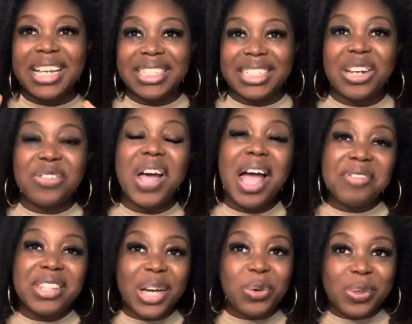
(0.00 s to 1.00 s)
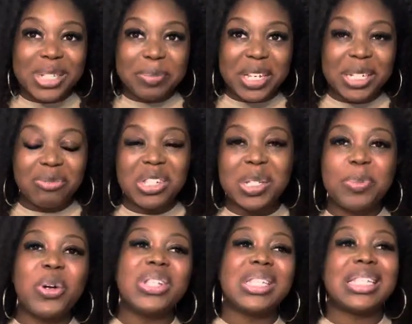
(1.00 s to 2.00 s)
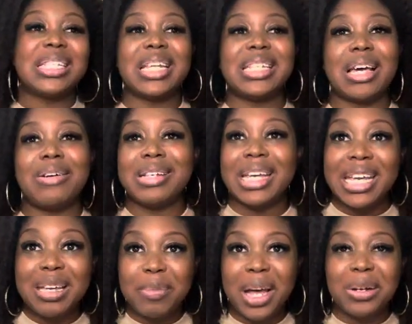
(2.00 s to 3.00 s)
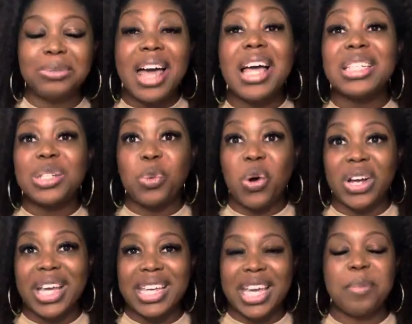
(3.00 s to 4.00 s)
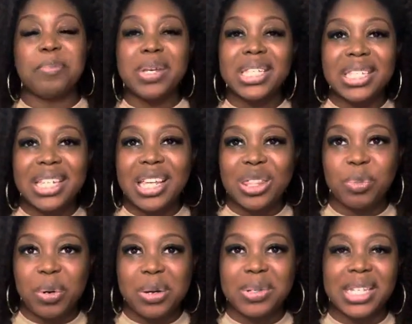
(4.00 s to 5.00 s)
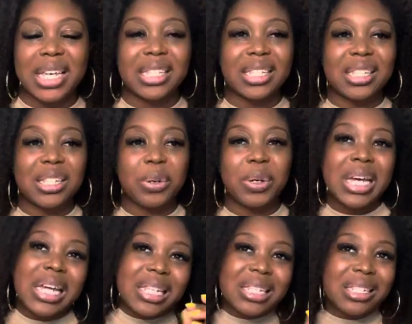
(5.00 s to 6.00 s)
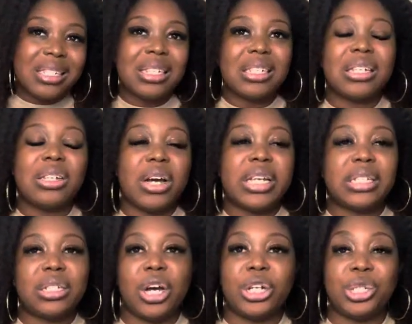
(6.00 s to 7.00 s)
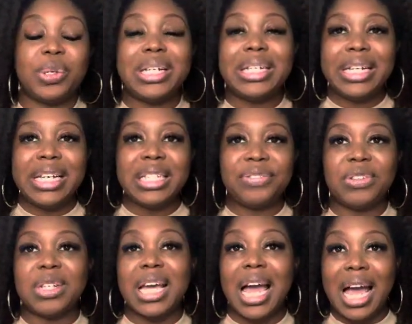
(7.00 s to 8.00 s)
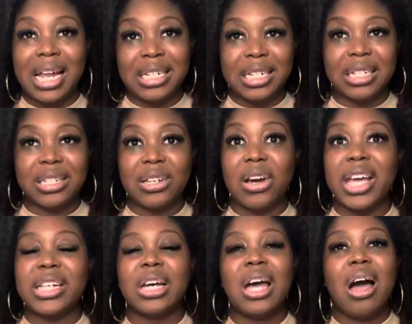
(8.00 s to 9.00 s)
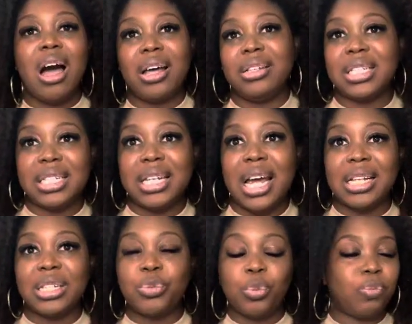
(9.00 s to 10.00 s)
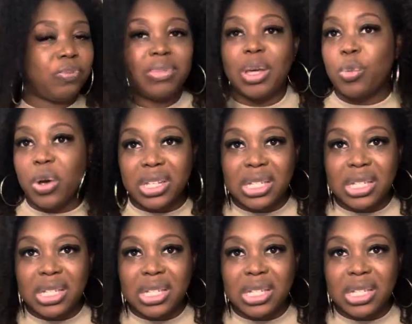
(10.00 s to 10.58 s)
Instead of having that automated response to send out an email, that's what can get missed in the process. And so this is just a nice touch to, at least for the candidate side, understand they weren't